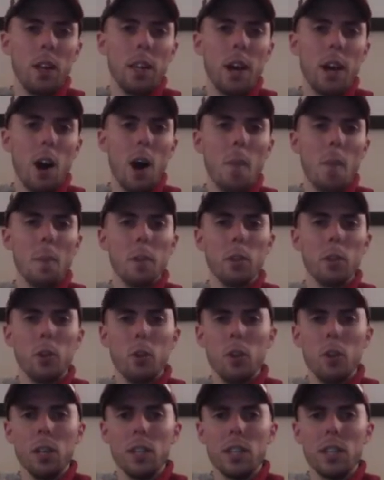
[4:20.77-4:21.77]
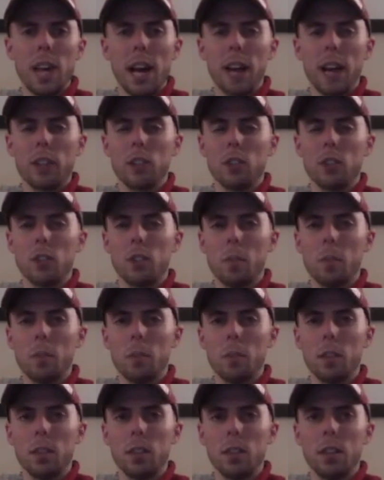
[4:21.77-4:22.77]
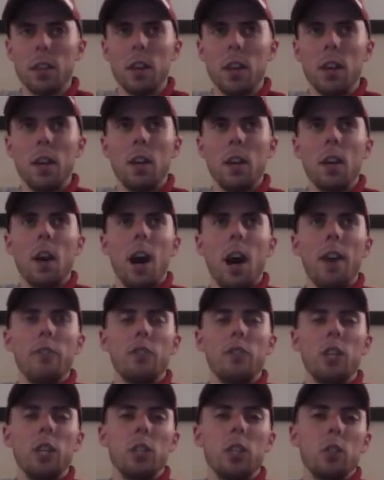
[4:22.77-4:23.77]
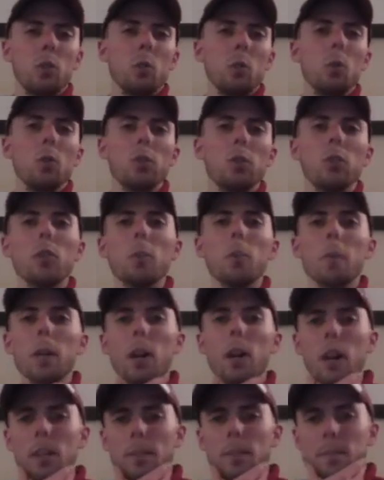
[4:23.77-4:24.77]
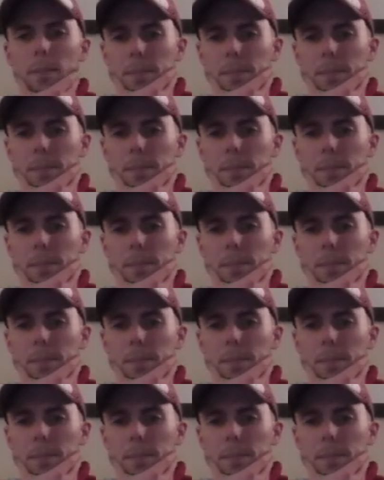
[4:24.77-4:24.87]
Now, opportunity attacks are something I've changed the rules a little bit on.